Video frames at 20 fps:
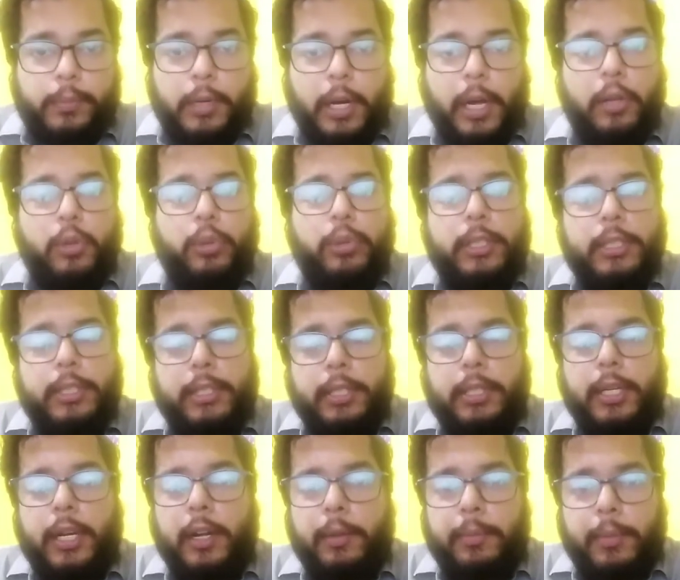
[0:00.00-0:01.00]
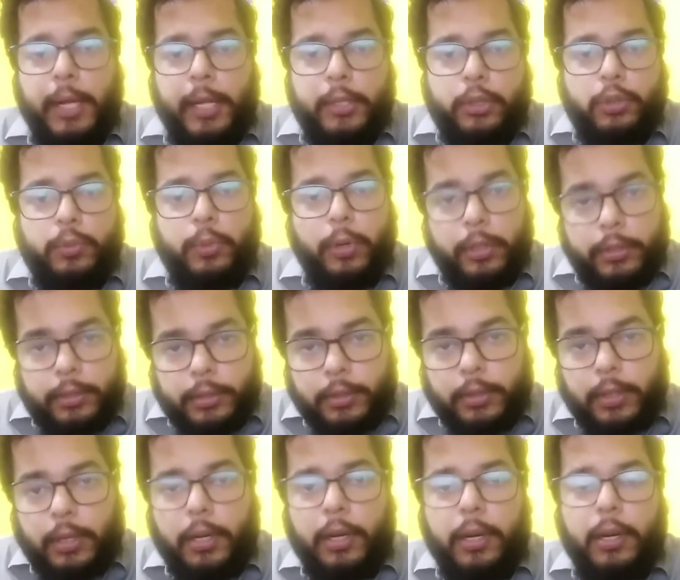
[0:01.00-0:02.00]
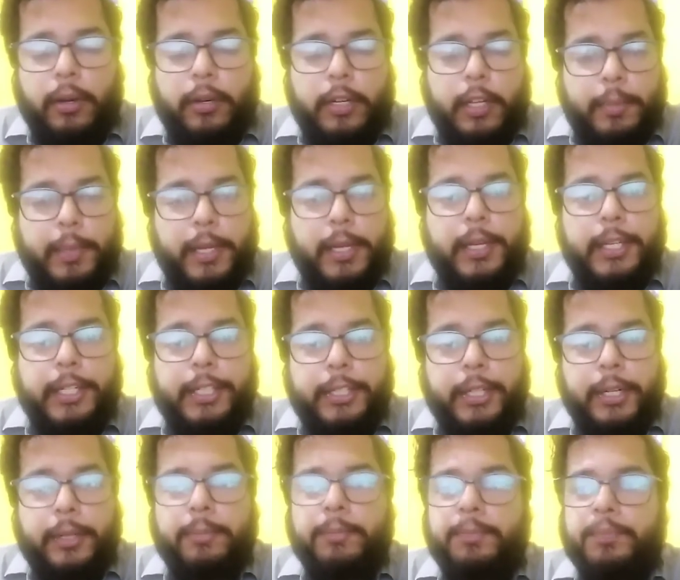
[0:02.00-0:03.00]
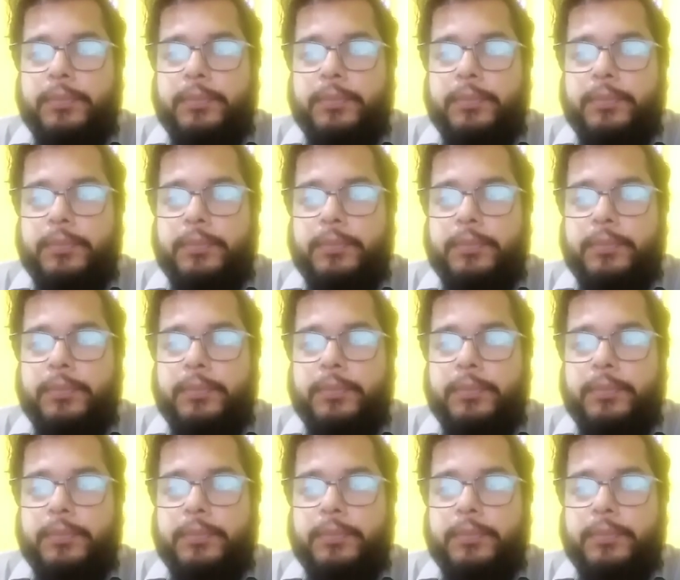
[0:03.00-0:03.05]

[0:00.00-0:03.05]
Alluri Sitaram Raju was a rebel leader.